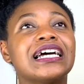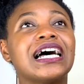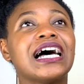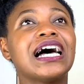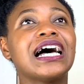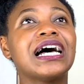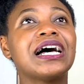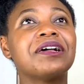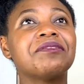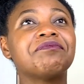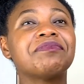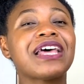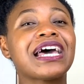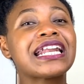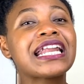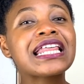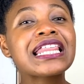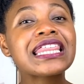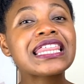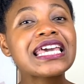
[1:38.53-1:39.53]
Um,
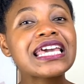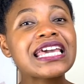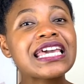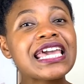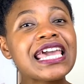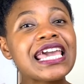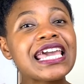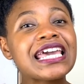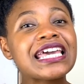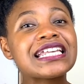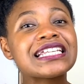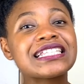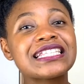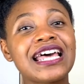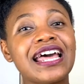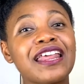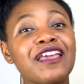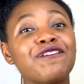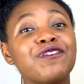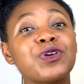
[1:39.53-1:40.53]
another thing is
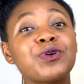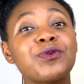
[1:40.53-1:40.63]
that if you